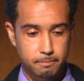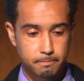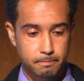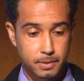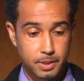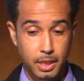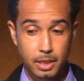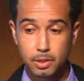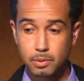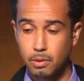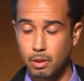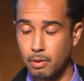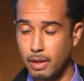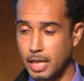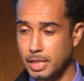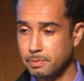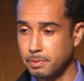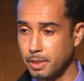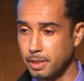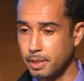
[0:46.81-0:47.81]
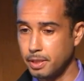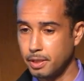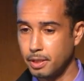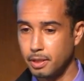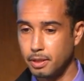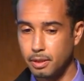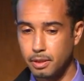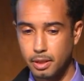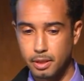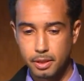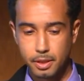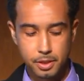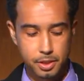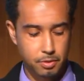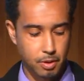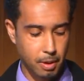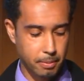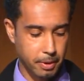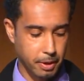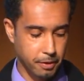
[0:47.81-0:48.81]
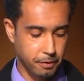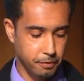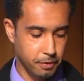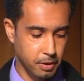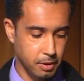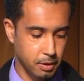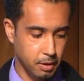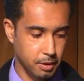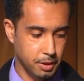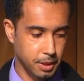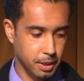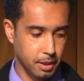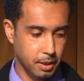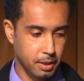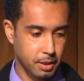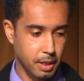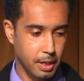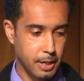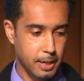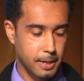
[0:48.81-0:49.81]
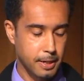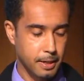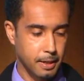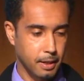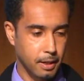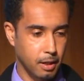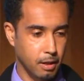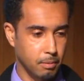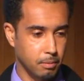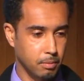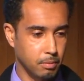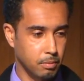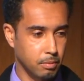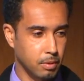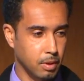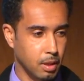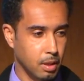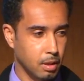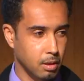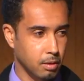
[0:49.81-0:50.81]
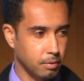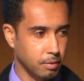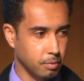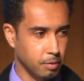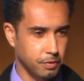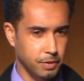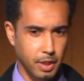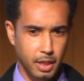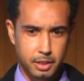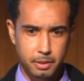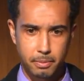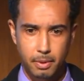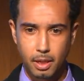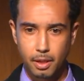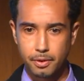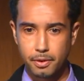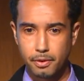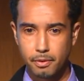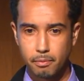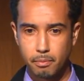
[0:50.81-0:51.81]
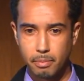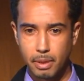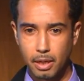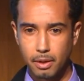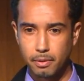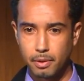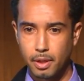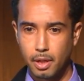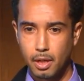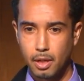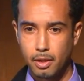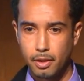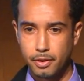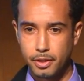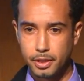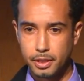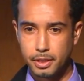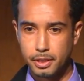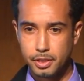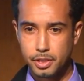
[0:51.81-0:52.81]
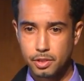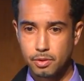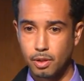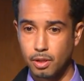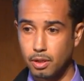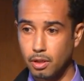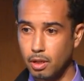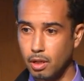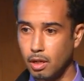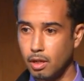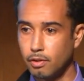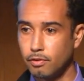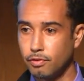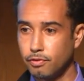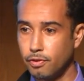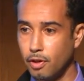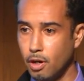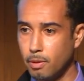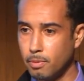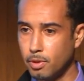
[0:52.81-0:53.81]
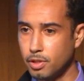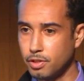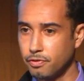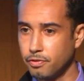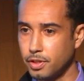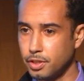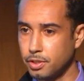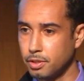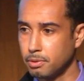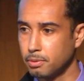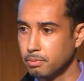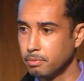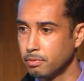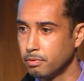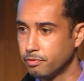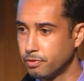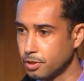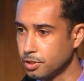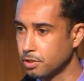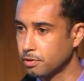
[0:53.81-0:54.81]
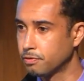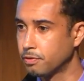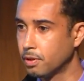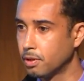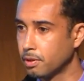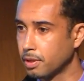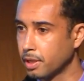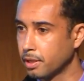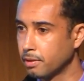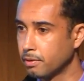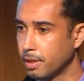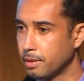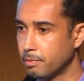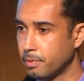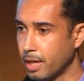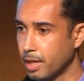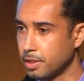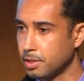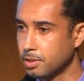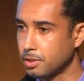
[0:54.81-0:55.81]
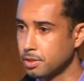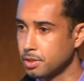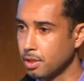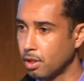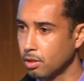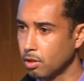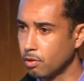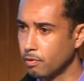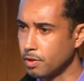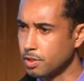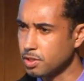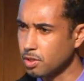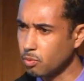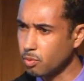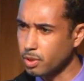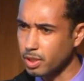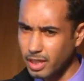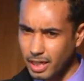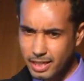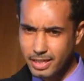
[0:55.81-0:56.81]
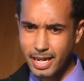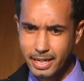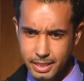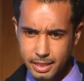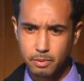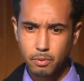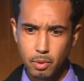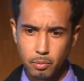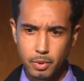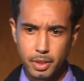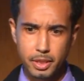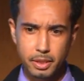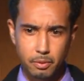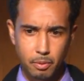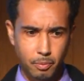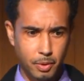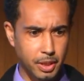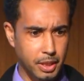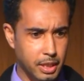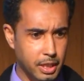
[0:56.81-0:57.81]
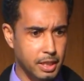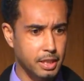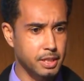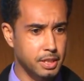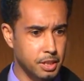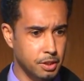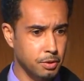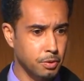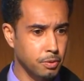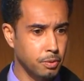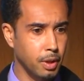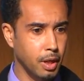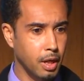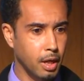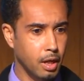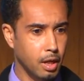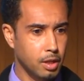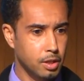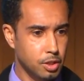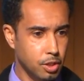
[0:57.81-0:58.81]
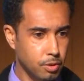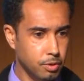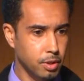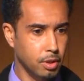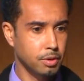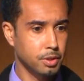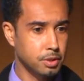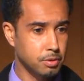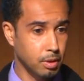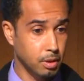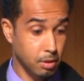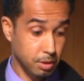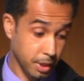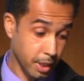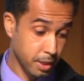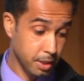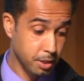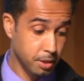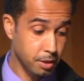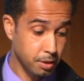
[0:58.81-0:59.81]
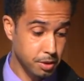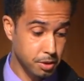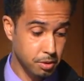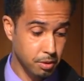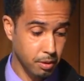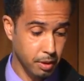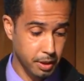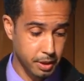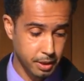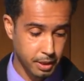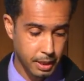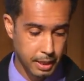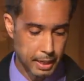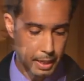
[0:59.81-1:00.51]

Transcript: sexual harassment in the strawberry fields, and we talked about the struggle of farmers, fisher folk, and ranchers all over. So we're connected when we eat to those struggles and to those joys.